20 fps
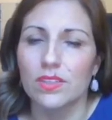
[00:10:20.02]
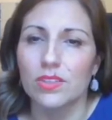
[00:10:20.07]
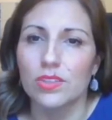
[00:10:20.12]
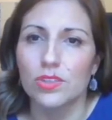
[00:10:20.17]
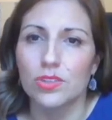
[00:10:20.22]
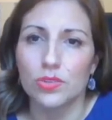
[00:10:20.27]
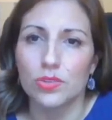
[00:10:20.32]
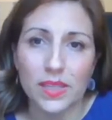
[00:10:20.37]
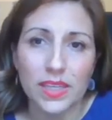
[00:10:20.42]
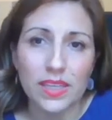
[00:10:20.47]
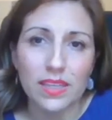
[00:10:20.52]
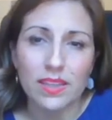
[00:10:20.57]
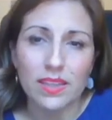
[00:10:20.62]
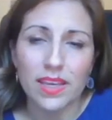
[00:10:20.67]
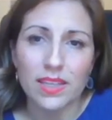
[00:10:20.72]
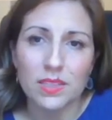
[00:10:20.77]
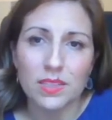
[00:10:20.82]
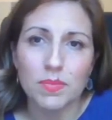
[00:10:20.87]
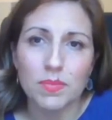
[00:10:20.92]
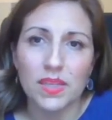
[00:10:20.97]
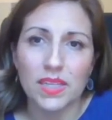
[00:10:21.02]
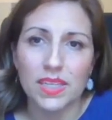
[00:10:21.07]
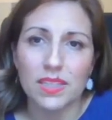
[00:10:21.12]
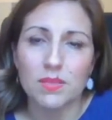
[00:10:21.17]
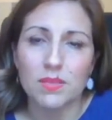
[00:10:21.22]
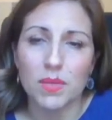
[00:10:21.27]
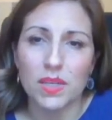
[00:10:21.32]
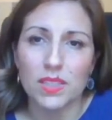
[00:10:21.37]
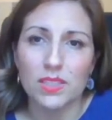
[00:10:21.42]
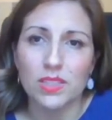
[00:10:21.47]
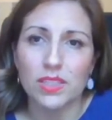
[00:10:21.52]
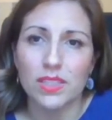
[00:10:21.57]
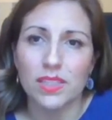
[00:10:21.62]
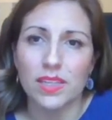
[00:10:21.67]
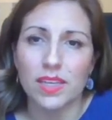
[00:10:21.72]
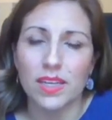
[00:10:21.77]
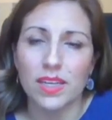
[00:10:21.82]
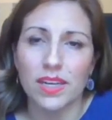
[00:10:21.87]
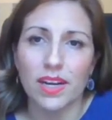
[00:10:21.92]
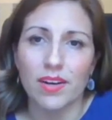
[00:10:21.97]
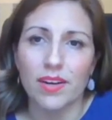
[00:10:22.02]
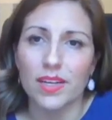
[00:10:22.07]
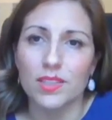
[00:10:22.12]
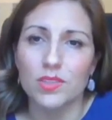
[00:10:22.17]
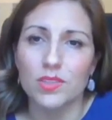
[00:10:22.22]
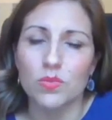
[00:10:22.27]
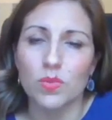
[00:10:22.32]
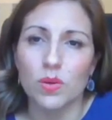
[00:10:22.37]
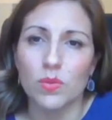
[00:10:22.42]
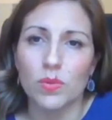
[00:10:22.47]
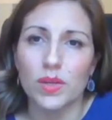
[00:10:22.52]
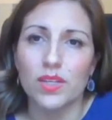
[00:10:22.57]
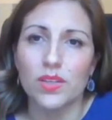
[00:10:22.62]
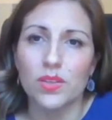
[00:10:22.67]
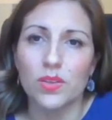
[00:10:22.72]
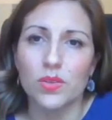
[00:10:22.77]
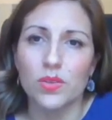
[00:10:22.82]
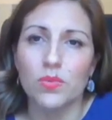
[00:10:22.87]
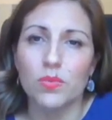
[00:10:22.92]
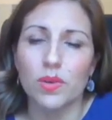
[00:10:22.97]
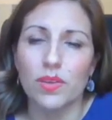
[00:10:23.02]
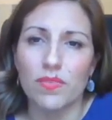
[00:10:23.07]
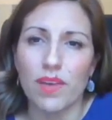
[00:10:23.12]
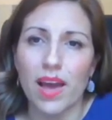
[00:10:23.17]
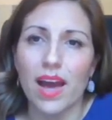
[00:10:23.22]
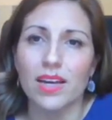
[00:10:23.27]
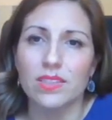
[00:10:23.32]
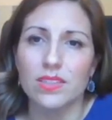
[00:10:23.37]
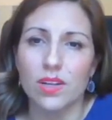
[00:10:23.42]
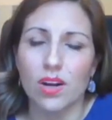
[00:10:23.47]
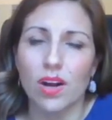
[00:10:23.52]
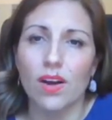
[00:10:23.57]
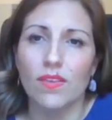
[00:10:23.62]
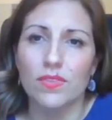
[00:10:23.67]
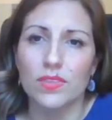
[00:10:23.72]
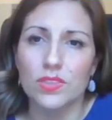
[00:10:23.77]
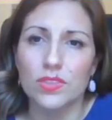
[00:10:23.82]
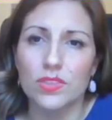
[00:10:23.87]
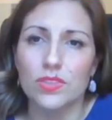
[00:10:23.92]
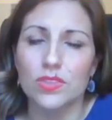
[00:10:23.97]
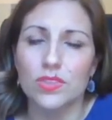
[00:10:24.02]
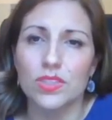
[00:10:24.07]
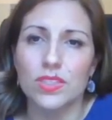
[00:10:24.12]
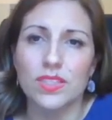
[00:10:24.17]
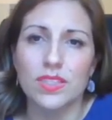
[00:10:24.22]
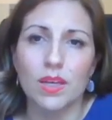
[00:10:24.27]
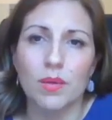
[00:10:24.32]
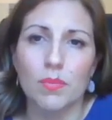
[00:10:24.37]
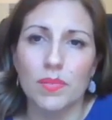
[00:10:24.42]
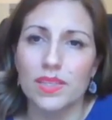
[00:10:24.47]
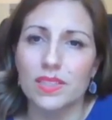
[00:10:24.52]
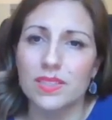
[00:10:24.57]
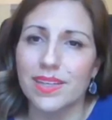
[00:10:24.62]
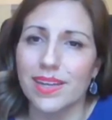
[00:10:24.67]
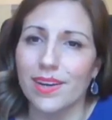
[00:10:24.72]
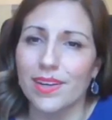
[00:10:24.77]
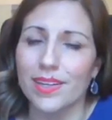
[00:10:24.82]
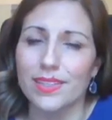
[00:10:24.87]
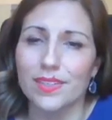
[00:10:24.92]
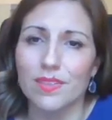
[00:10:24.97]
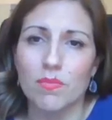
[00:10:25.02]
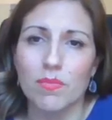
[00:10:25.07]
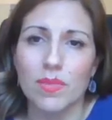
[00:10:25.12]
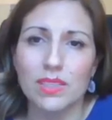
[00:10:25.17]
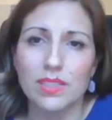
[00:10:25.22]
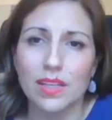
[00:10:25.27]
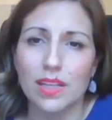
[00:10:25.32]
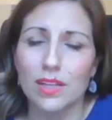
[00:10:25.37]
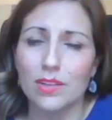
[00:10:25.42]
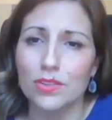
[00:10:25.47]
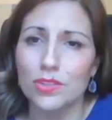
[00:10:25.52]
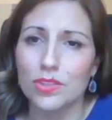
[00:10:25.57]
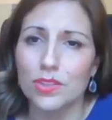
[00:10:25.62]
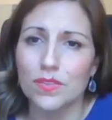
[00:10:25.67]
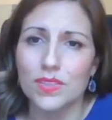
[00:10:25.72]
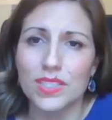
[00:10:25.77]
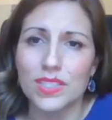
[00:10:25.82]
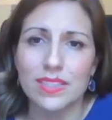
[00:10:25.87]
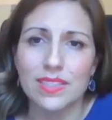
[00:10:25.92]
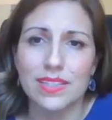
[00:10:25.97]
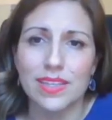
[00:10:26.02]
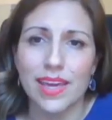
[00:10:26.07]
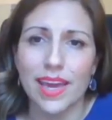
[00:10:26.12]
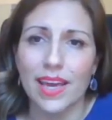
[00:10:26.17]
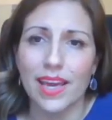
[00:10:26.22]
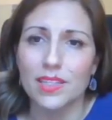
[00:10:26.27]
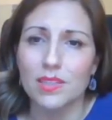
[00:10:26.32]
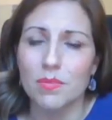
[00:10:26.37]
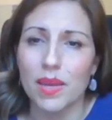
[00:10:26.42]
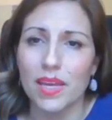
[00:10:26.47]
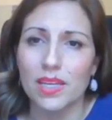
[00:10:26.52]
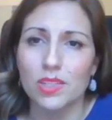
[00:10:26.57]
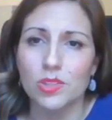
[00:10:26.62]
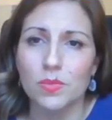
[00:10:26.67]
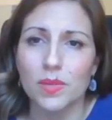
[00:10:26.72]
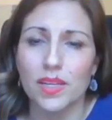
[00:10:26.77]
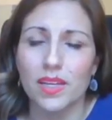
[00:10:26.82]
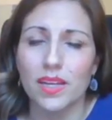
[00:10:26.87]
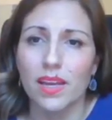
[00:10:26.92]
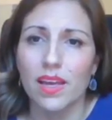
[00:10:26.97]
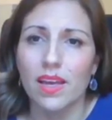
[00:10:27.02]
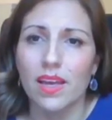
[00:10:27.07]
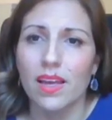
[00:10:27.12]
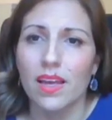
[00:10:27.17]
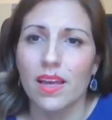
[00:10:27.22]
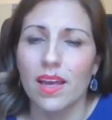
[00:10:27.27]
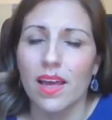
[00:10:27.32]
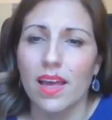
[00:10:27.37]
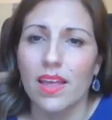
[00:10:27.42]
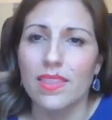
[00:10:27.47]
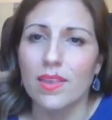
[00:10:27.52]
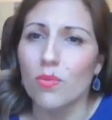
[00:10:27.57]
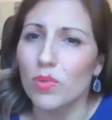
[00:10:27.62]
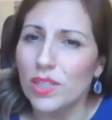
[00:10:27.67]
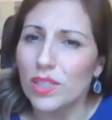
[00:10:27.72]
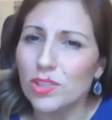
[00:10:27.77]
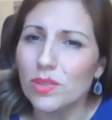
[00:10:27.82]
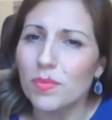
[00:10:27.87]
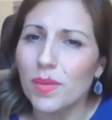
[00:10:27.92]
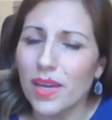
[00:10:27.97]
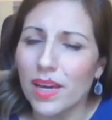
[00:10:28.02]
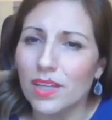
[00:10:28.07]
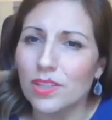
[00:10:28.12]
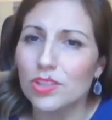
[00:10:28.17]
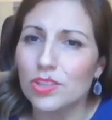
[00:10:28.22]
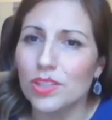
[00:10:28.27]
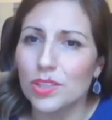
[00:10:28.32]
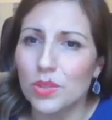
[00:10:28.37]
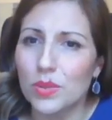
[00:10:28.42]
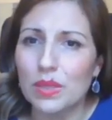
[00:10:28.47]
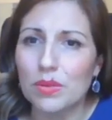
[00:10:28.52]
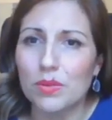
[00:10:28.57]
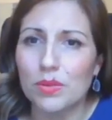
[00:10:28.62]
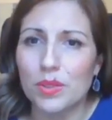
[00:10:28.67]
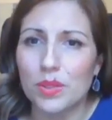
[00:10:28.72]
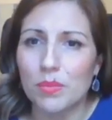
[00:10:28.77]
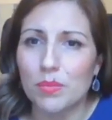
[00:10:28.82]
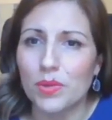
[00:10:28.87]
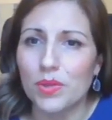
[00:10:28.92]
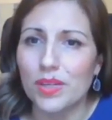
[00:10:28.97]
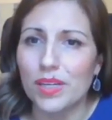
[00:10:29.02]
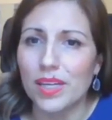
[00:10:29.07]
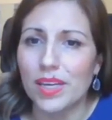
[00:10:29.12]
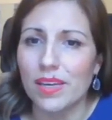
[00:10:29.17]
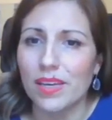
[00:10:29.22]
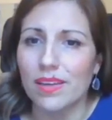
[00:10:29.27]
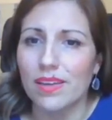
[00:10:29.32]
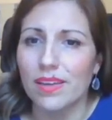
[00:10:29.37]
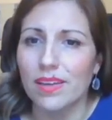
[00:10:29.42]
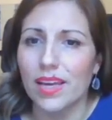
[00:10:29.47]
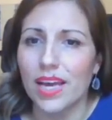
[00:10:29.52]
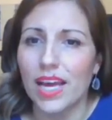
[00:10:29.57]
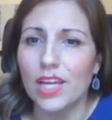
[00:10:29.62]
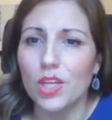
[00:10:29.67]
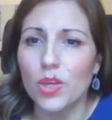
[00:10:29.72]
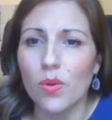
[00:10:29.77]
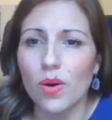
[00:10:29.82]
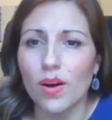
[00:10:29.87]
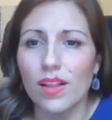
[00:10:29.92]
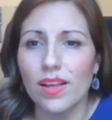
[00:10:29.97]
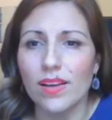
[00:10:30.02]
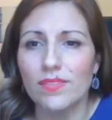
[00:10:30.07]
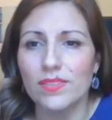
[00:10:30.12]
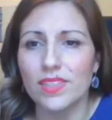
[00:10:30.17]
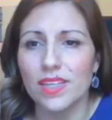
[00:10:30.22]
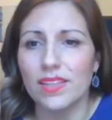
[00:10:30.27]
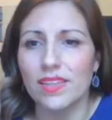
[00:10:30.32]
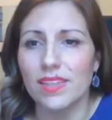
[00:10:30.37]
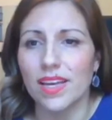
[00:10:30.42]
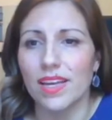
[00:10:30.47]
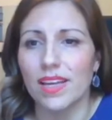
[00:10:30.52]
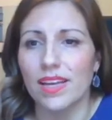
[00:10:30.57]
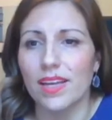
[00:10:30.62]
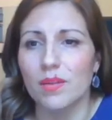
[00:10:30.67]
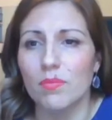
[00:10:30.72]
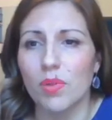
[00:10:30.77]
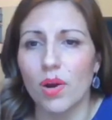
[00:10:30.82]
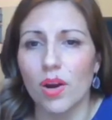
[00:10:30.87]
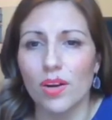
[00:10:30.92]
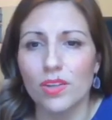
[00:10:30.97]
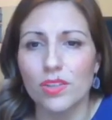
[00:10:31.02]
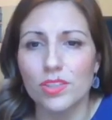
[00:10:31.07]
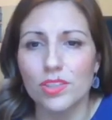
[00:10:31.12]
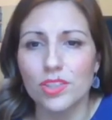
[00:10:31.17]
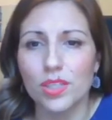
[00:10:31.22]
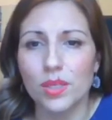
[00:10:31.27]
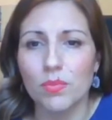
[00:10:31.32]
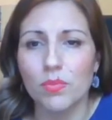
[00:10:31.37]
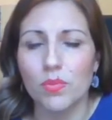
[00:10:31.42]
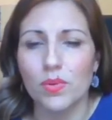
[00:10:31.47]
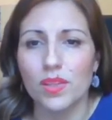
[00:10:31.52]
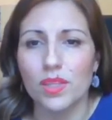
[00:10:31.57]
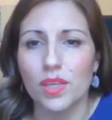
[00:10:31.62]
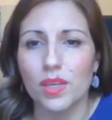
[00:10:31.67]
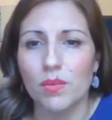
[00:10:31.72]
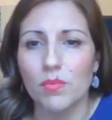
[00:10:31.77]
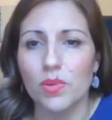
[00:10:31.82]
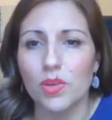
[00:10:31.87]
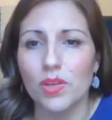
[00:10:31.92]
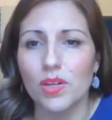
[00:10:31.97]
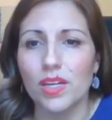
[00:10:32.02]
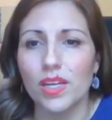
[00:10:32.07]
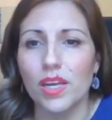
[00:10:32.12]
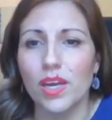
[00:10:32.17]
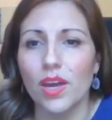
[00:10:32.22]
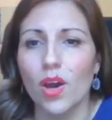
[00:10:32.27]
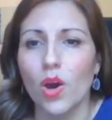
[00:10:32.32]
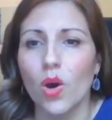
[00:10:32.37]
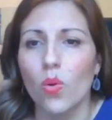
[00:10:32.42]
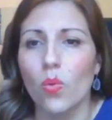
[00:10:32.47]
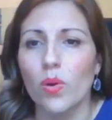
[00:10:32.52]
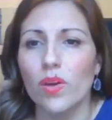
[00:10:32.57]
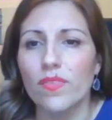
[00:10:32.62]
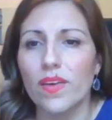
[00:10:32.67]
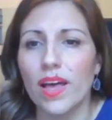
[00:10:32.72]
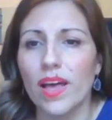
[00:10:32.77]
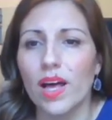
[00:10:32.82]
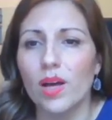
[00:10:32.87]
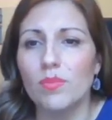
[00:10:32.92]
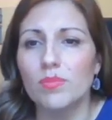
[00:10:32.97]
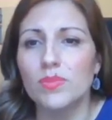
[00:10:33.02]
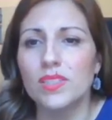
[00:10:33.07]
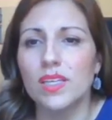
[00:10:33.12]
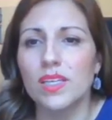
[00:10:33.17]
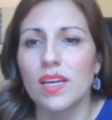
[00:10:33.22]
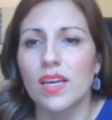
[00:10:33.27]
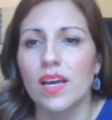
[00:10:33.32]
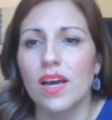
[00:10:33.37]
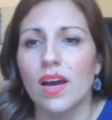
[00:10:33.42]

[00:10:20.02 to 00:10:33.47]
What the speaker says: Shrink the SPD's budget in areas where we knew we've asked our officers to step into areas of mental health services and case management that we should be actually doing through community. And you all have done that in partnership with the community. We've helped